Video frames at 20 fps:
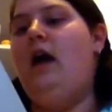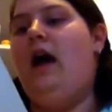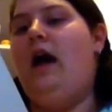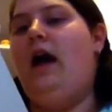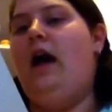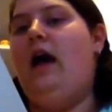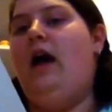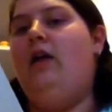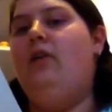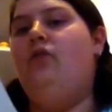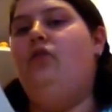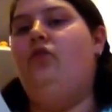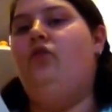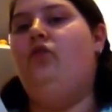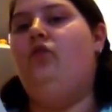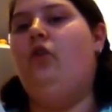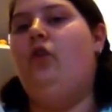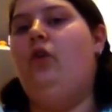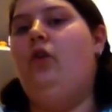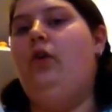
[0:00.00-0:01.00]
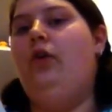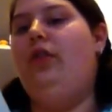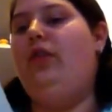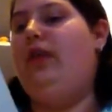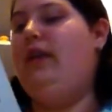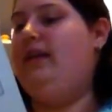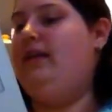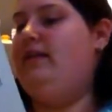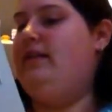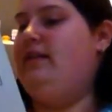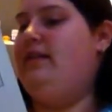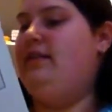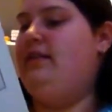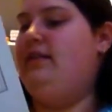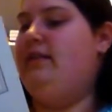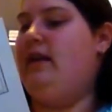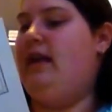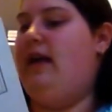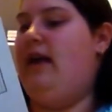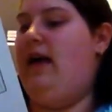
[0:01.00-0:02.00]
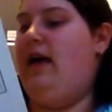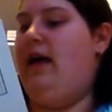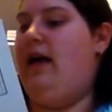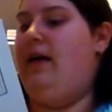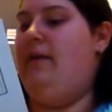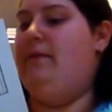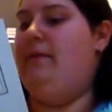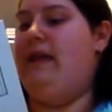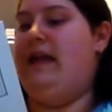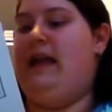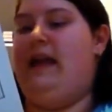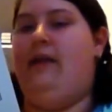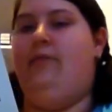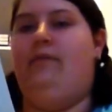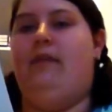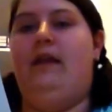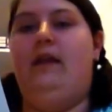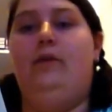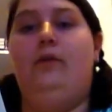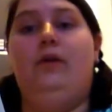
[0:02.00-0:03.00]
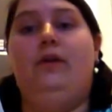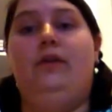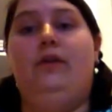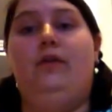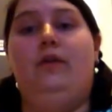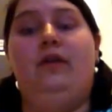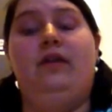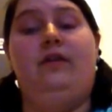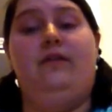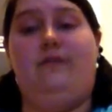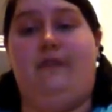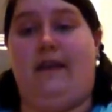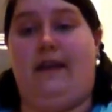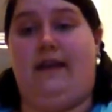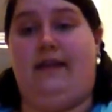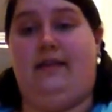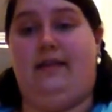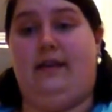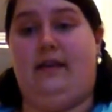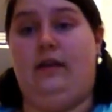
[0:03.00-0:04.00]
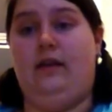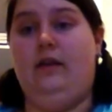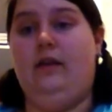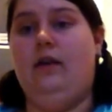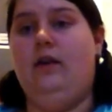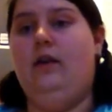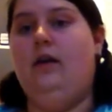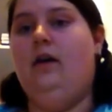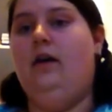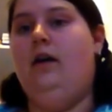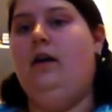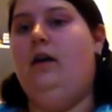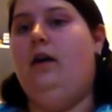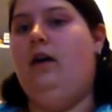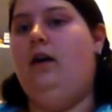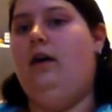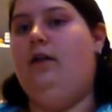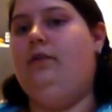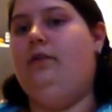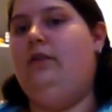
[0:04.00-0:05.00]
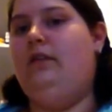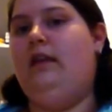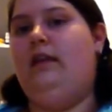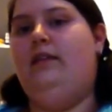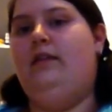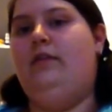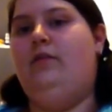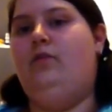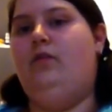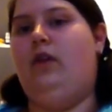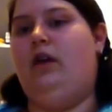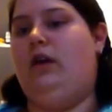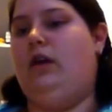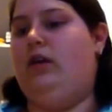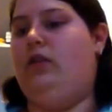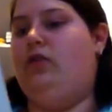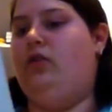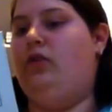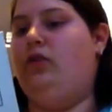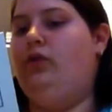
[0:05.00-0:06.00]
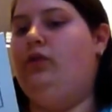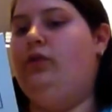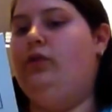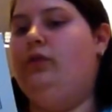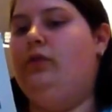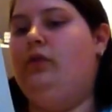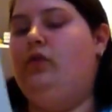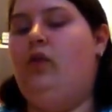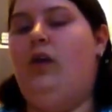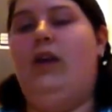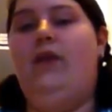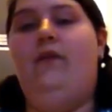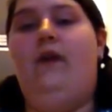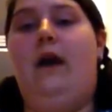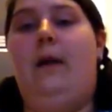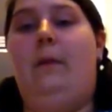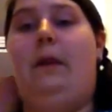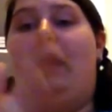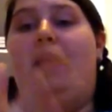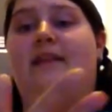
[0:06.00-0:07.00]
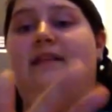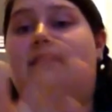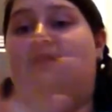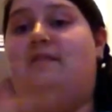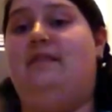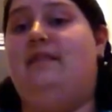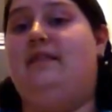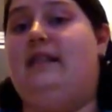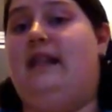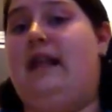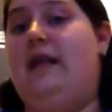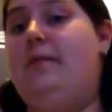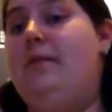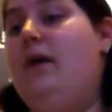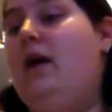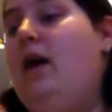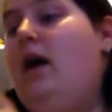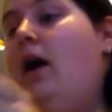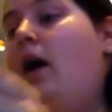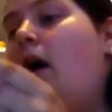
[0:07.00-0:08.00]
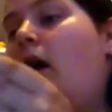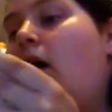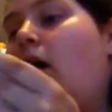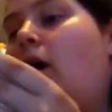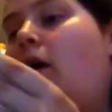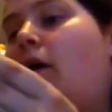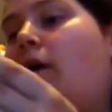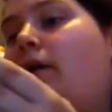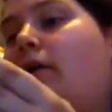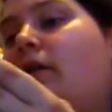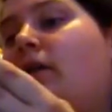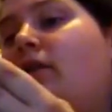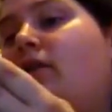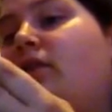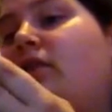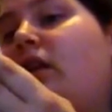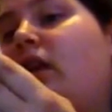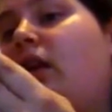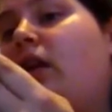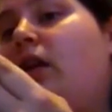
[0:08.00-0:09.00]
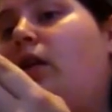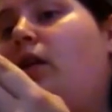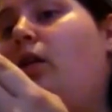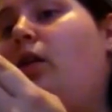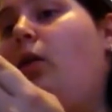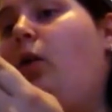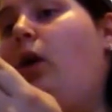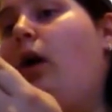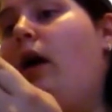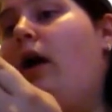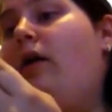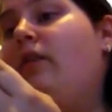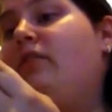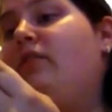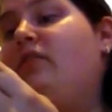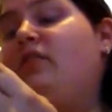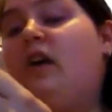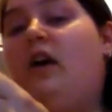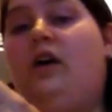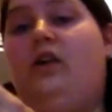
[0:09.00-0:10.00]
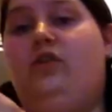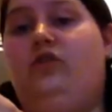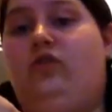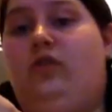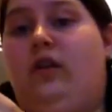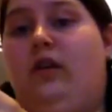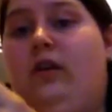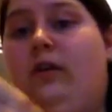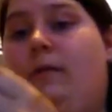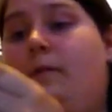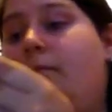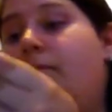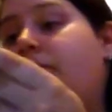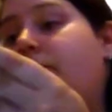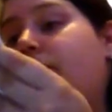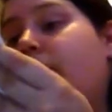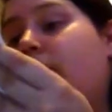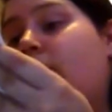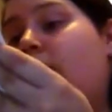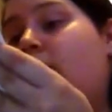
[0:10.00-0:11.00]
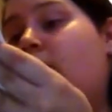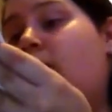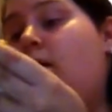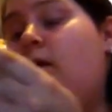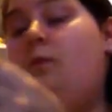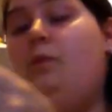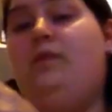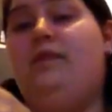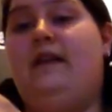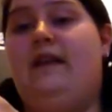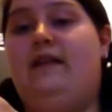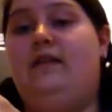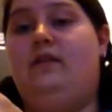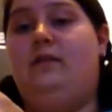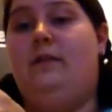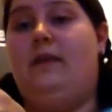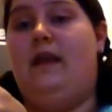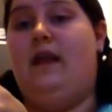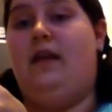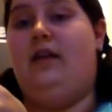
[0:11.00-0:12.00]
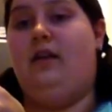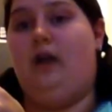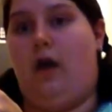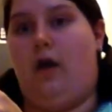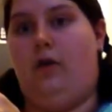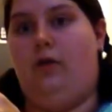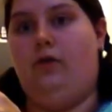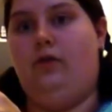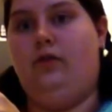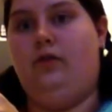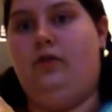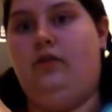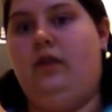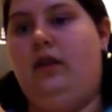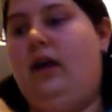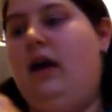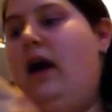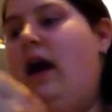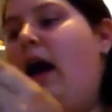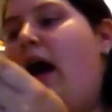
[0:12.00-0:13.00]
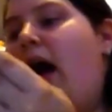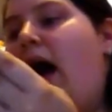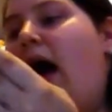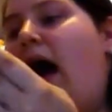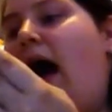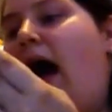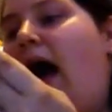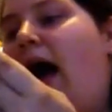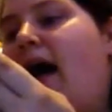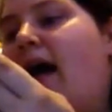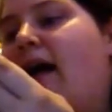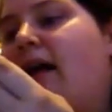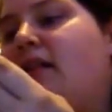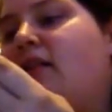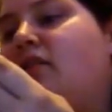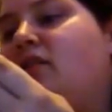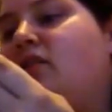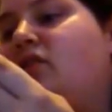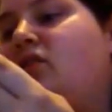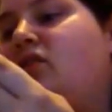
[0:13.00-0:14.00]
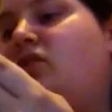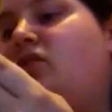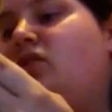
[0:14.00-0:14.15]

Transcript: And through this evening, when they're in the theatre, after they've done rehearsals, they're trying to find places to sleep until Sandra pretends to be a ghost, and